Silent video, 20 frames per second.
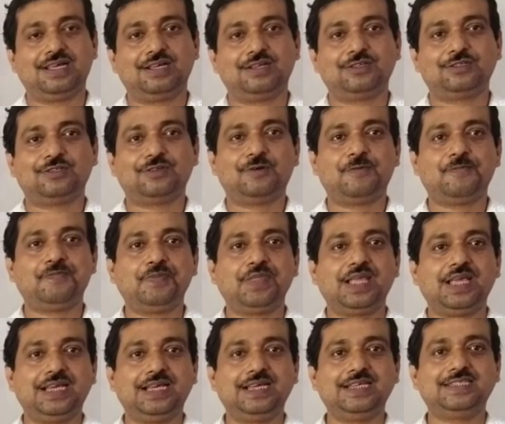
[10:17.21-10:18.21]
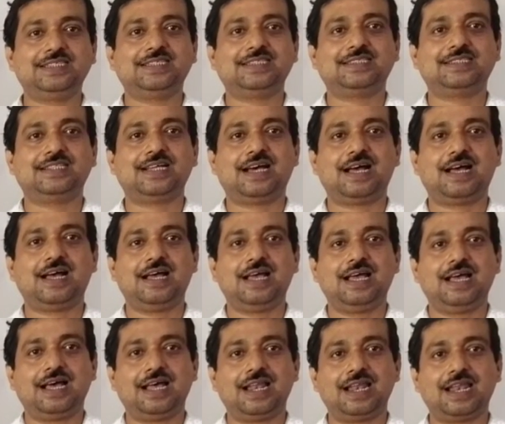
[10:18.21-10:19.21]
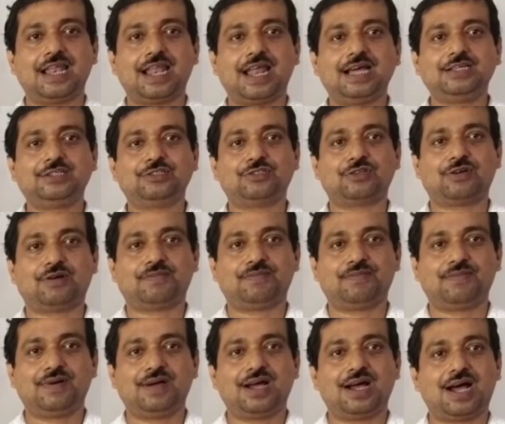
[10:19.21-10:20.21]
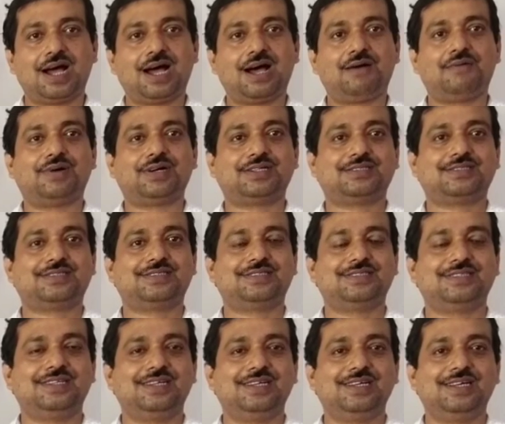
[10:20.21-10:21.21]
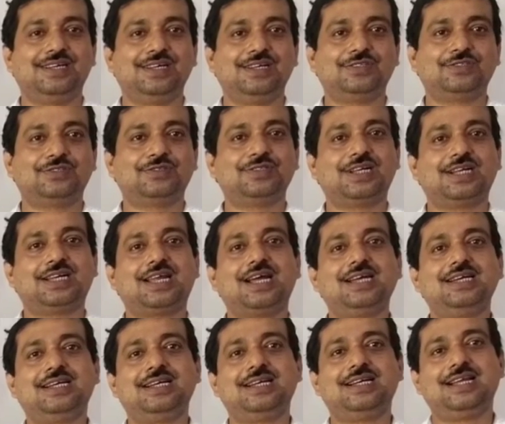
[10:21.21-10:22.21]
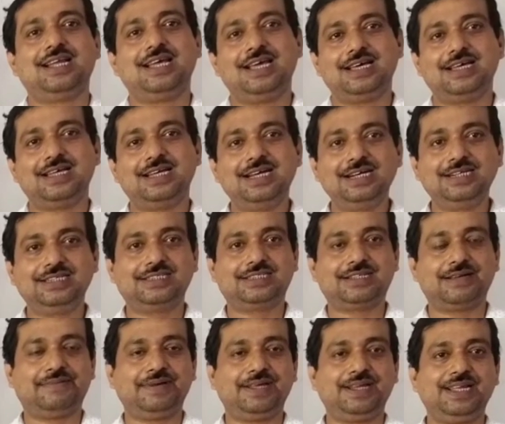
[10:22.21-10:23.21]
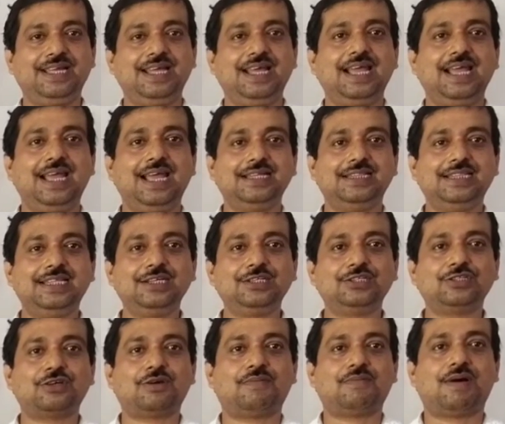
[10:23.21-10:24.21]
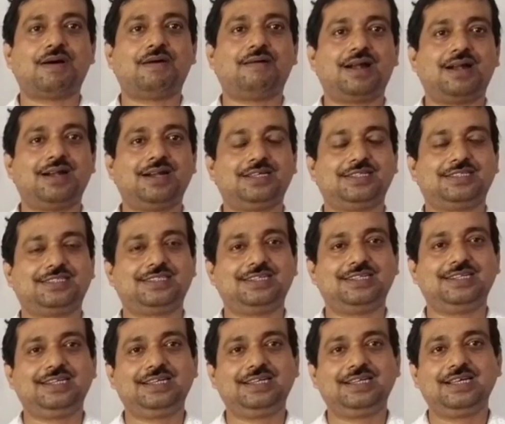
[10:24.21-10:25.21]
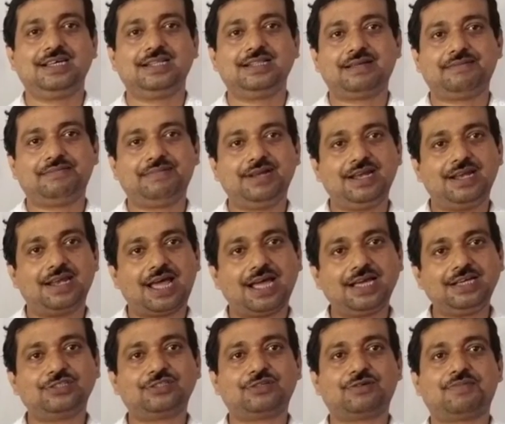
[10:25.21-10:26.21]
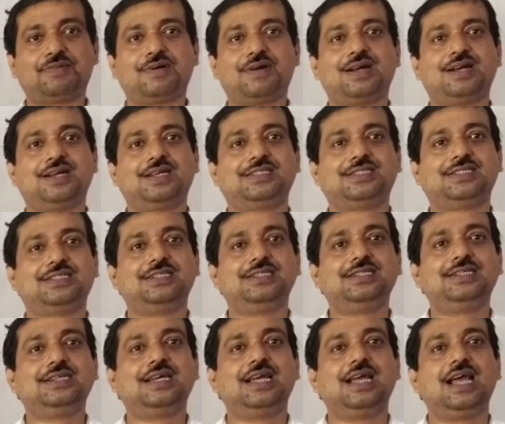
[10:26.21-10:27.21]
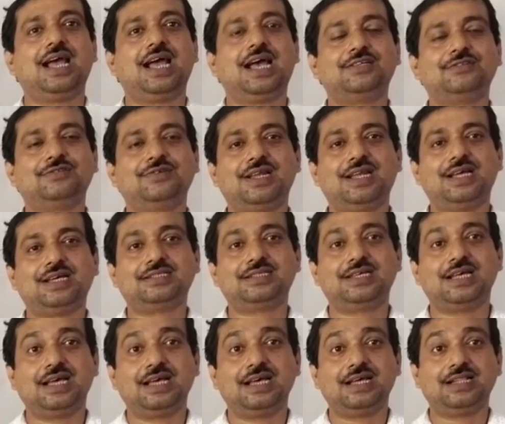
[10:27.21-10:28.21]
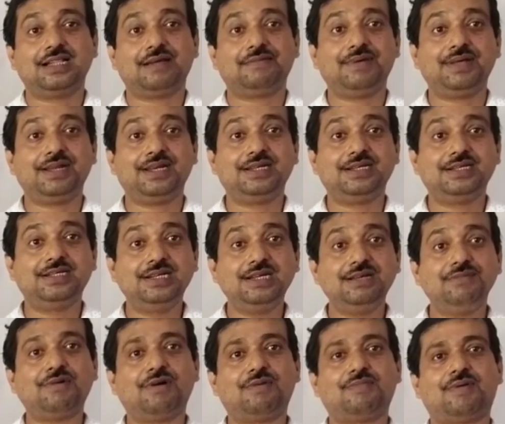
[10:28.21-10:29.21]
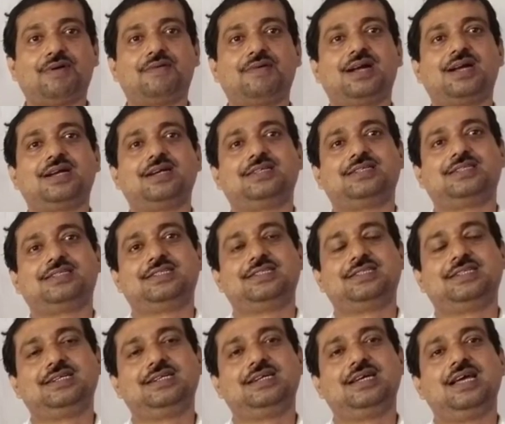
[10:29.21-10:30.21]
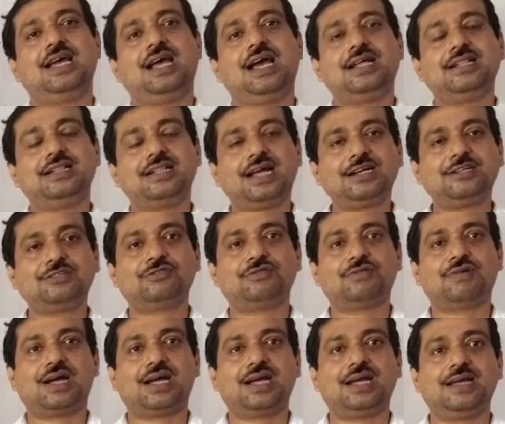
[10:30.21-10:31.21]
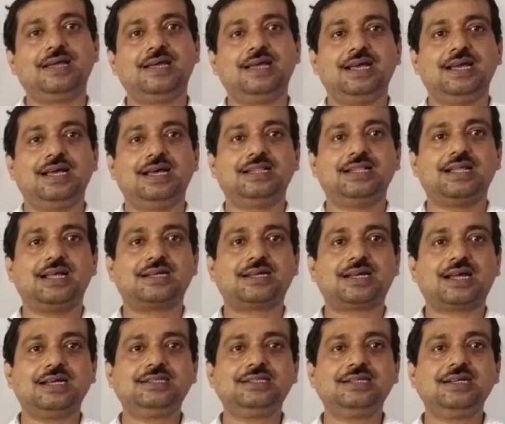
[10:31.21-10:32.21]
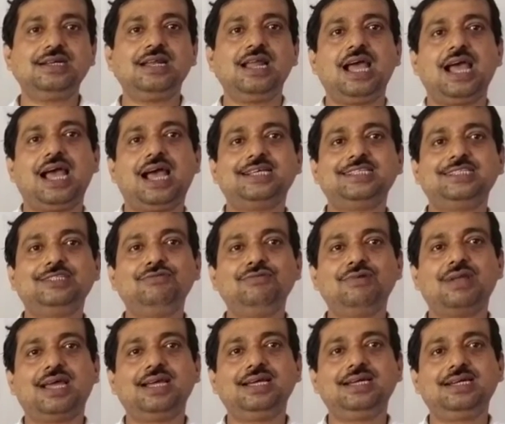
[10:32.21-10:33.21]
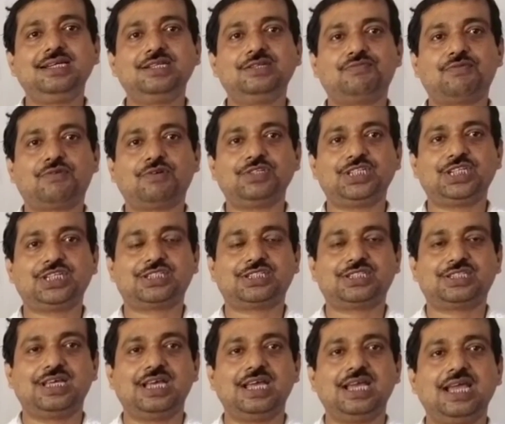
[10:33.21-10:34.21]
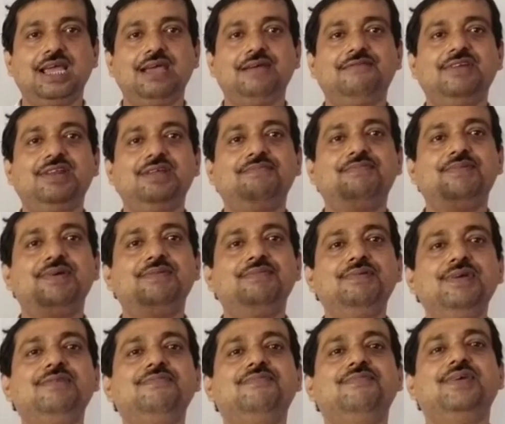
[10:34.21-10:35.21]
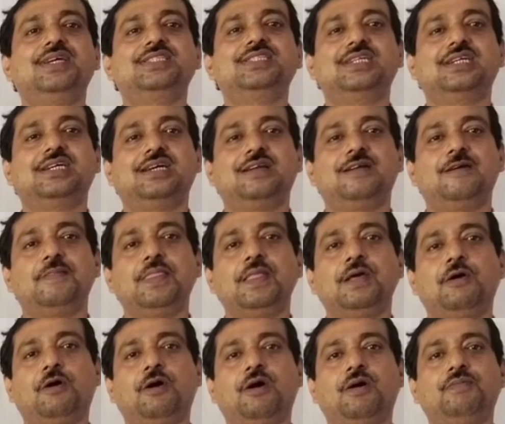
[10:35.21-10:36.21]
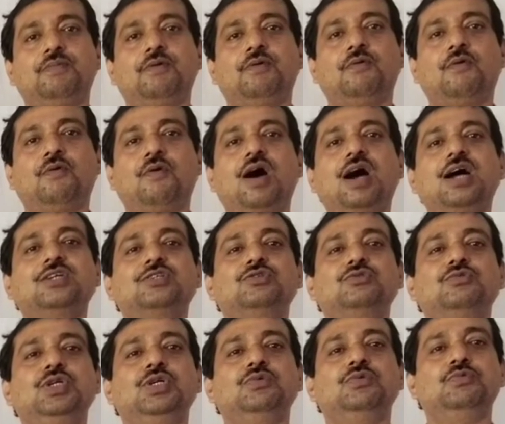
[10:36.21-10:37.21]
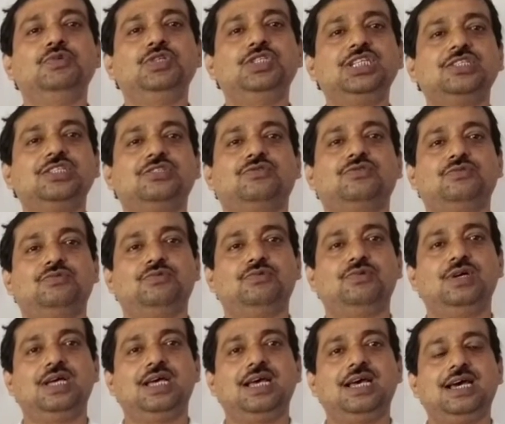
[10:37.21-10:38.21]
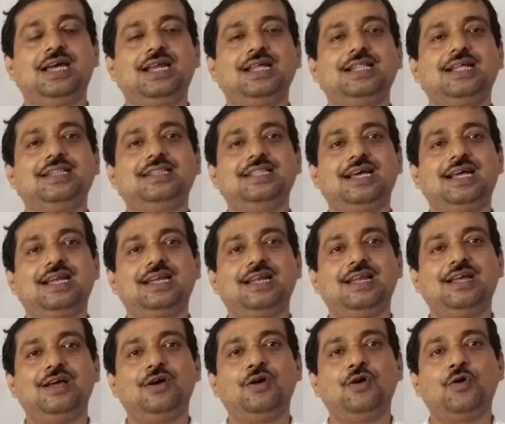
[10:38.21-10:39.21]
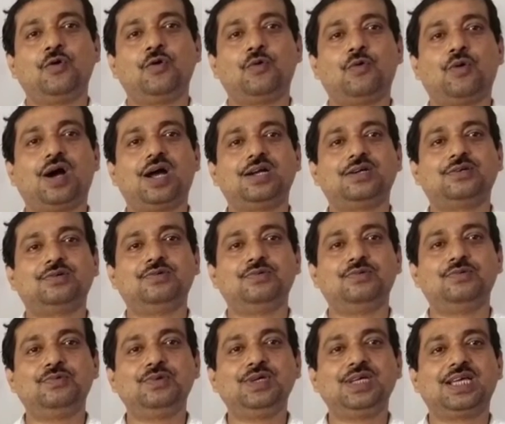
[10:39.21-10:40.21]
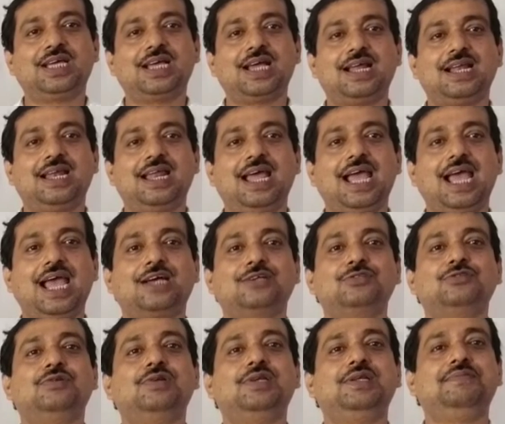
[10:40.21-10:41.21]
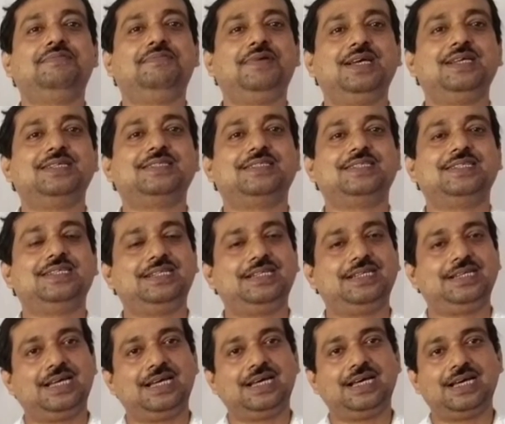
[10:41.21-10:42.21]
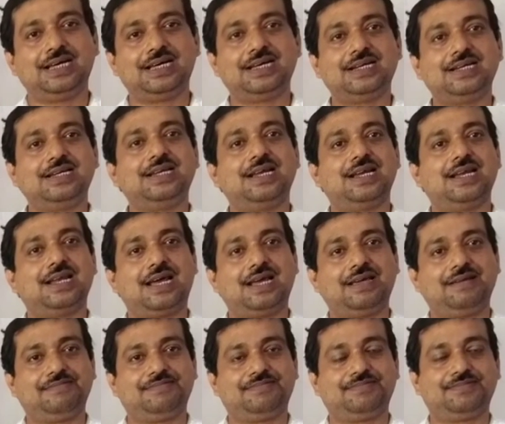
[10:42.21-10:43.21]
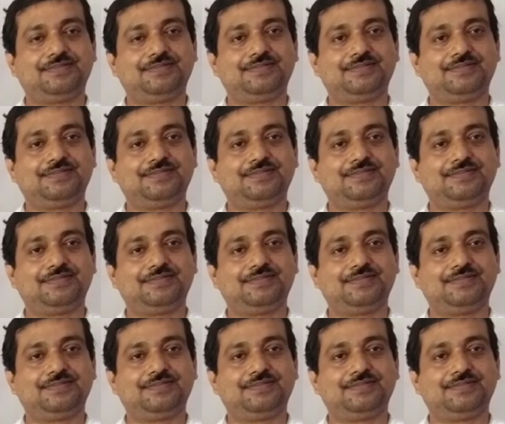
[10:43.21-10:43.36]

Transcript: So his is the likes of ours. So the title reads the very ethics of our understanding, the very likes of our understanding, as well as the very dream of our understanding. And that's why the title, as you like it, projects a very vivid picture of what we wishes to rather than what we can actually face in real life.